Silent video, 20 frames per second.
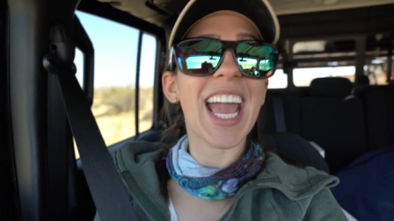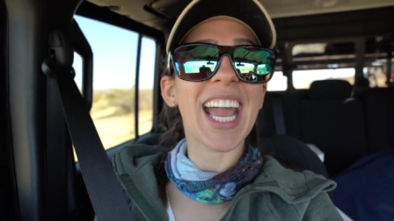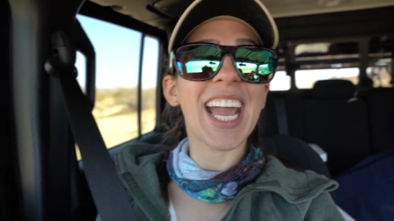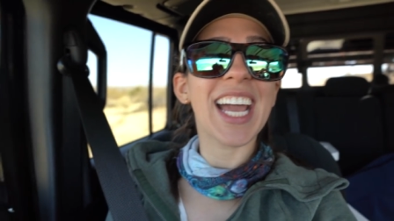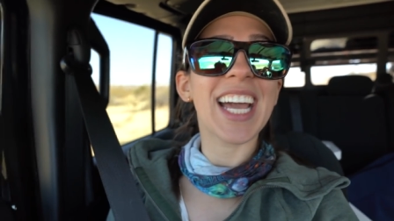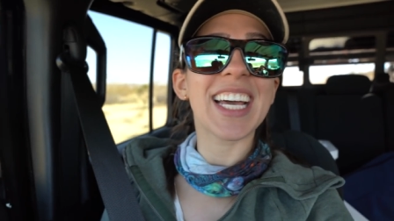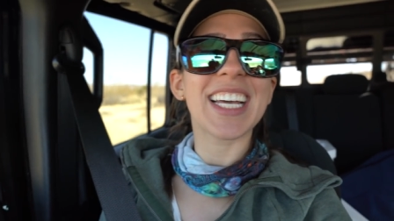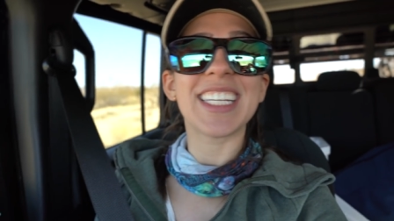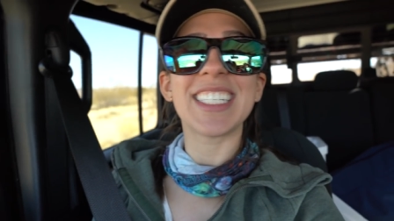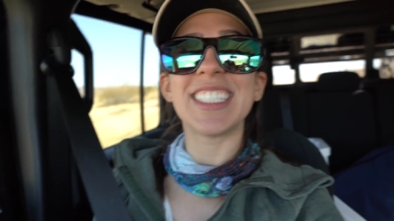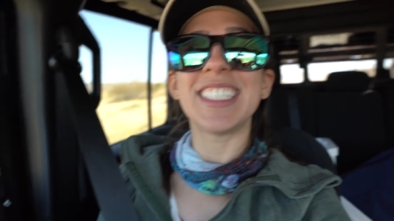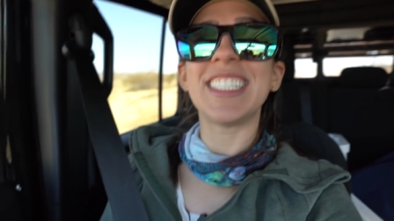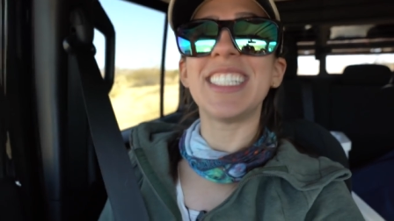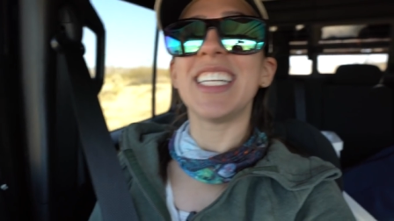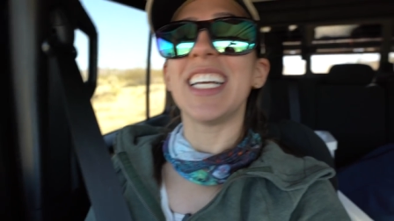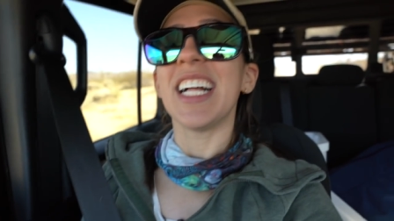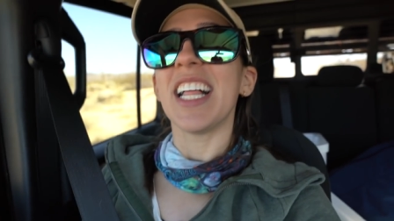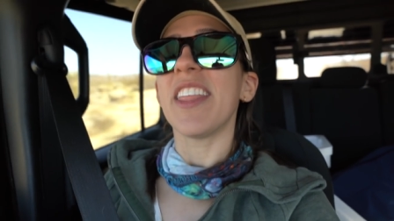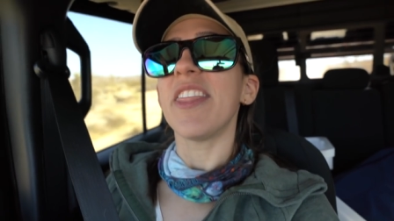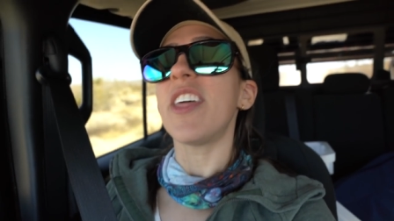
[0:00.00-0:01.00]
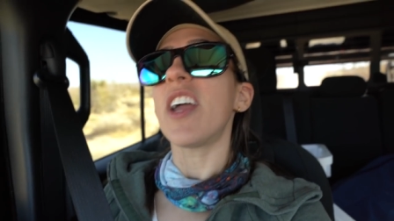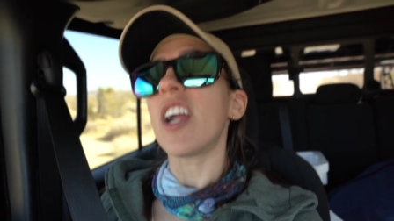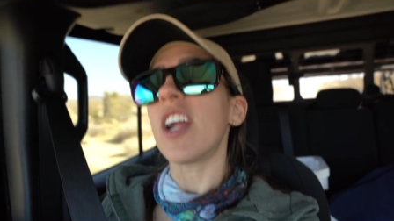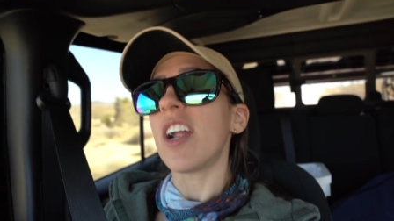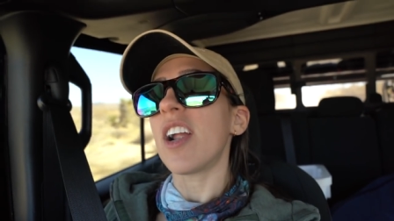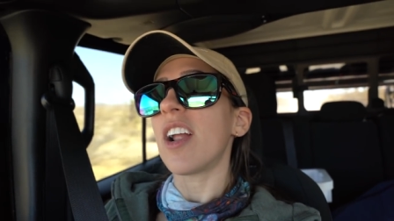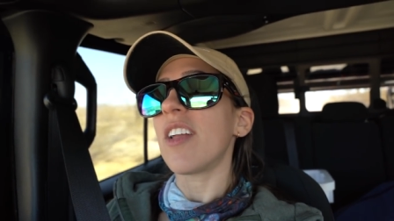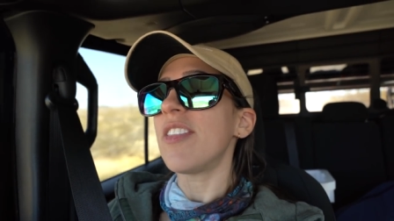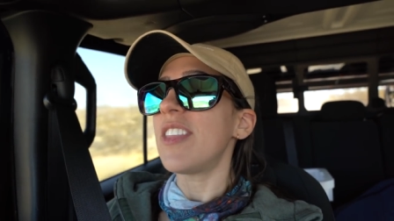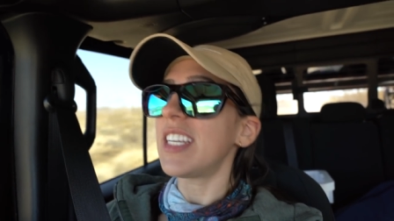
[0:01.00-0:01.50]
and
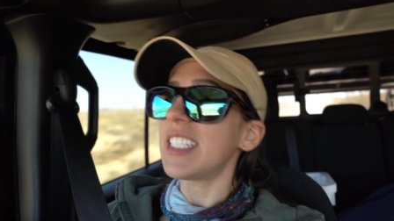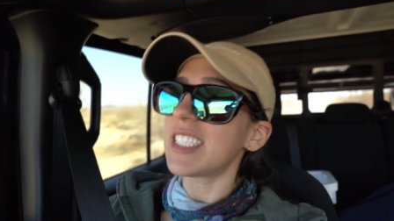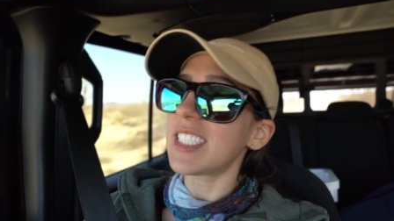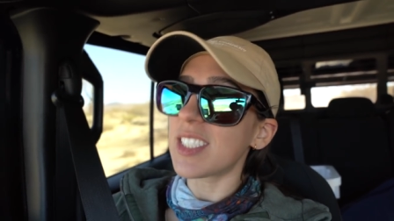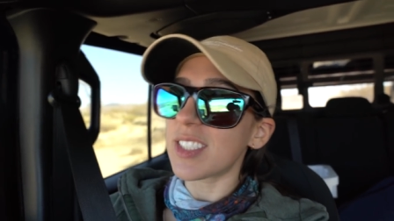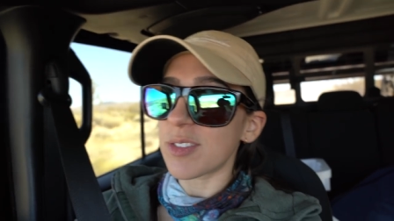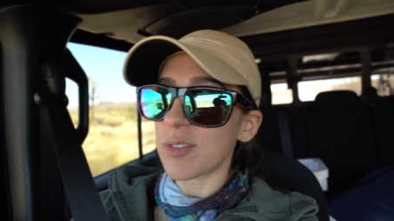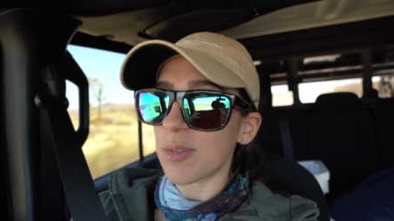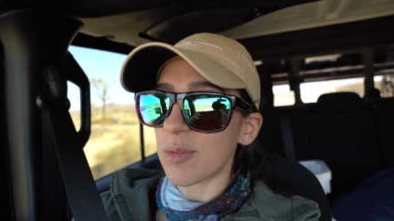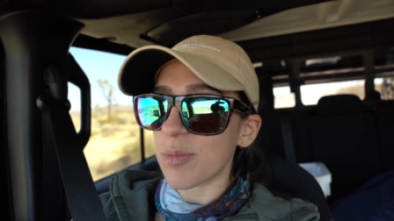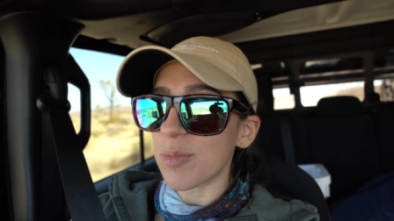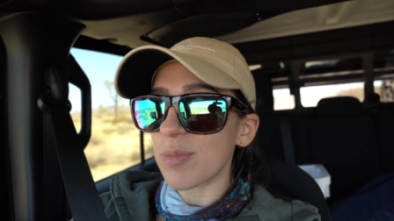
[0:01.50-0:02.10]
there, this